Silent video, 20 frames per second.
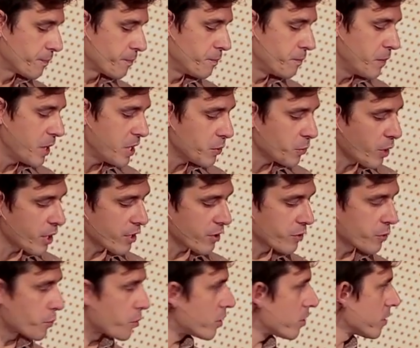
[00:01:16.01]

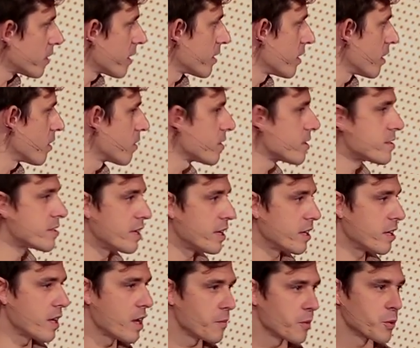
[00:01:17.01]
Meanwhile, the world had noticed
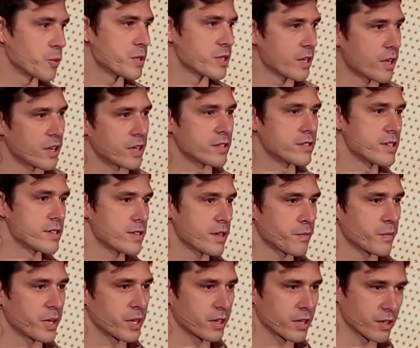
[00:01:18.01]
that Yammer was on to
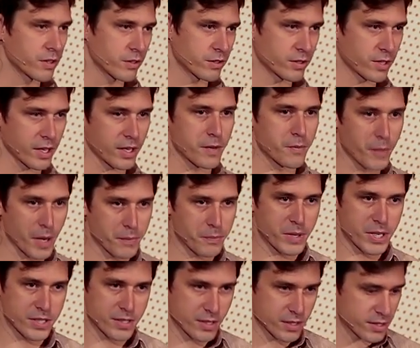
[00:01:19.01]
something that looked like it might
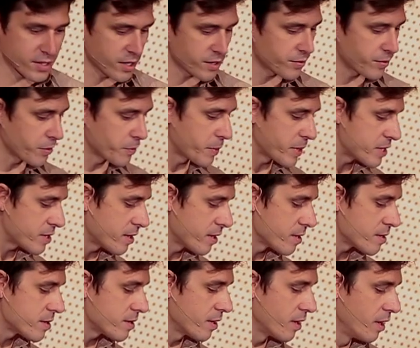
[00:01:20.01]
be a successful
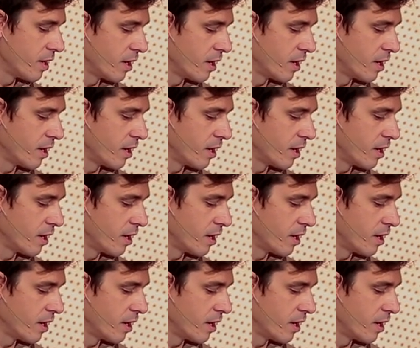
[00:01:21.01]
business.